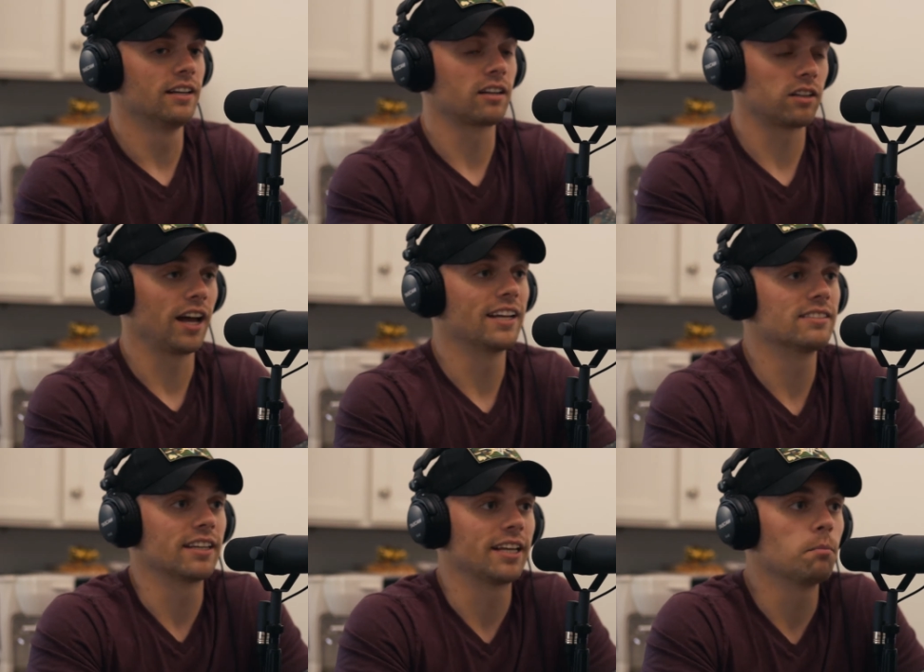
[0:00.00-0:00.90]

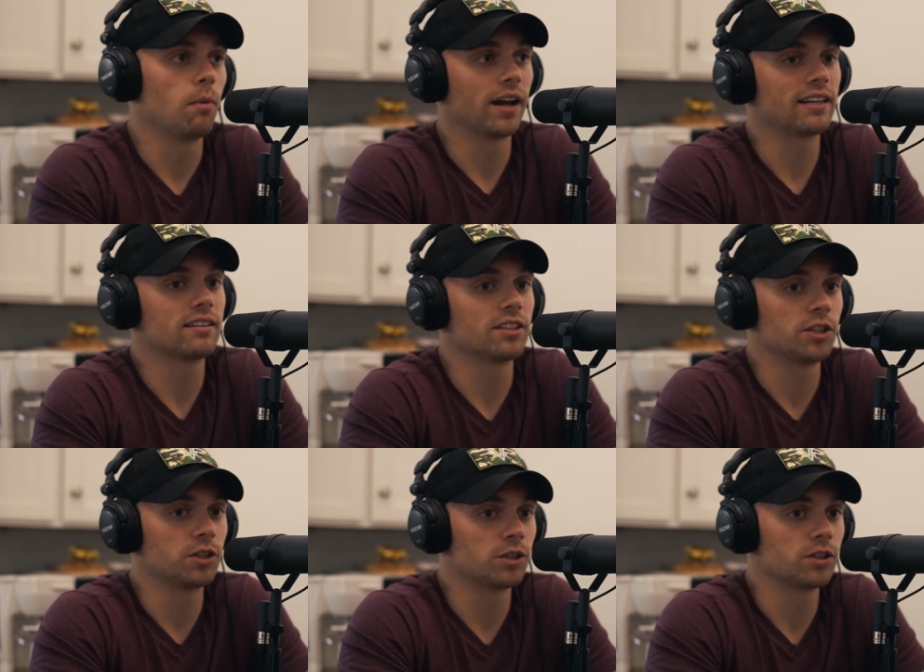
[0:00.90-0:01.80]
clients and get money,
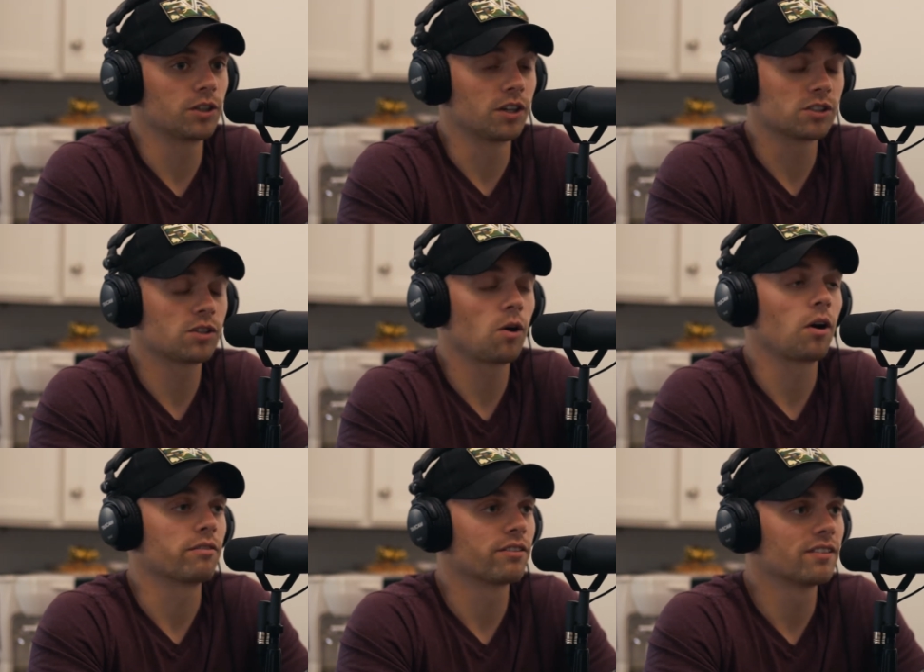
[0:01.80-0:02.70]
you're going to
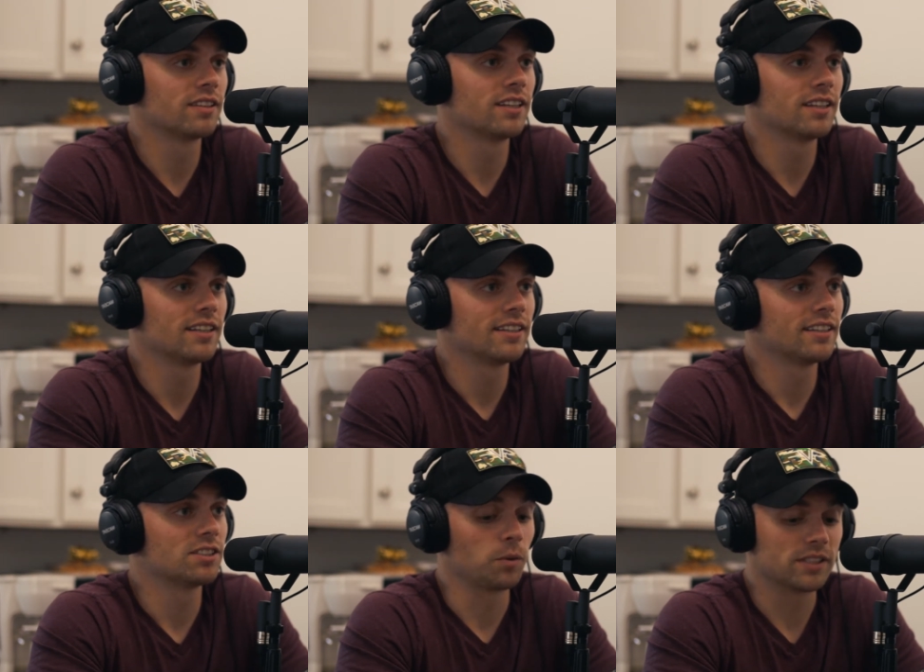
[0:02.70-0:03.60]
starve.
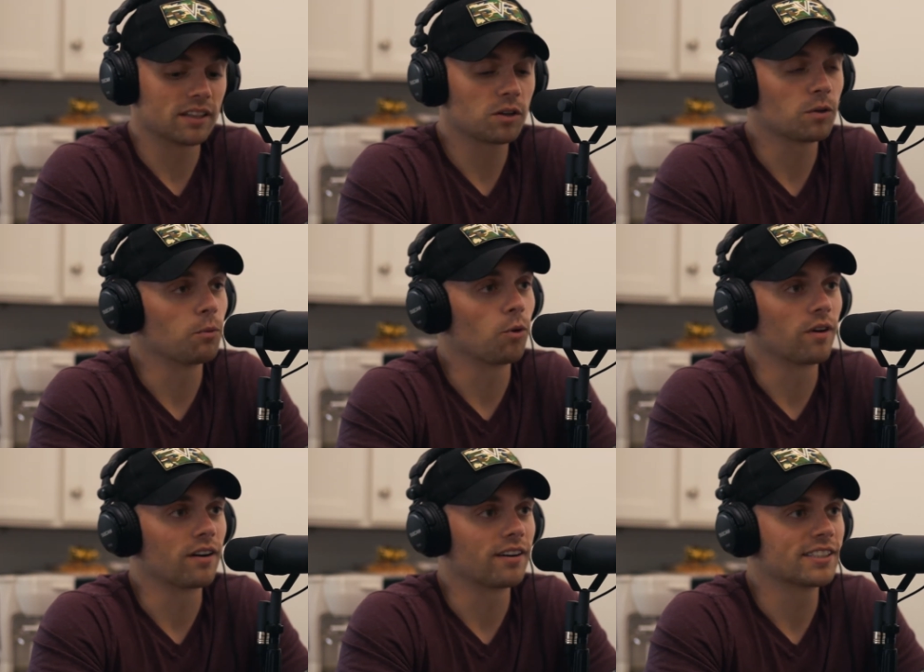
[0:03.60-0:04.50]
So it's a little
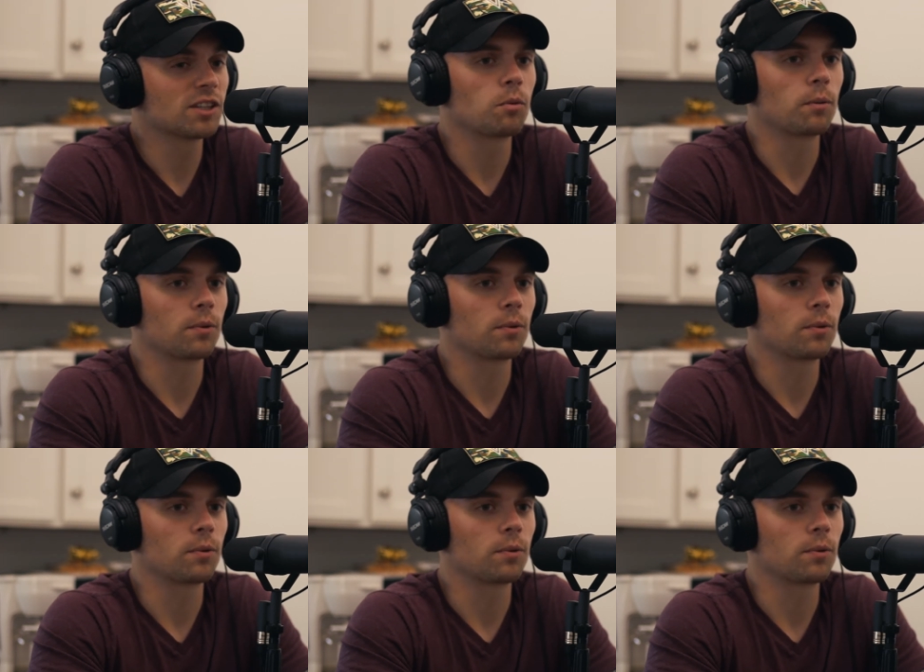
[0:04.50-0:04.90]
more it's a little more